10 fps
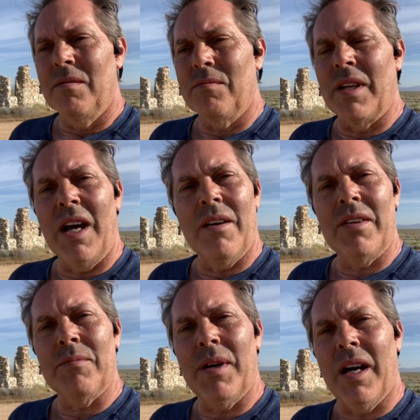but have an
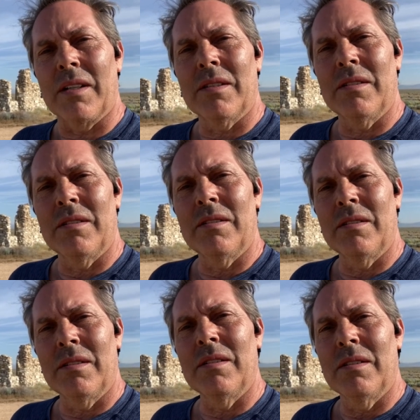impact,
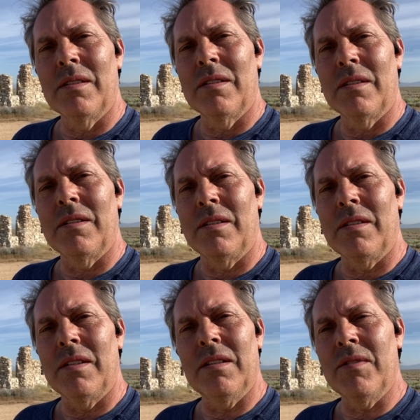
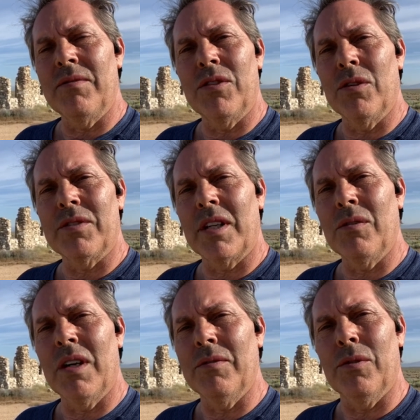even if you don't take
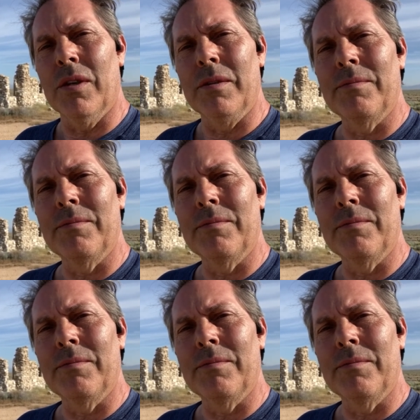credit for it.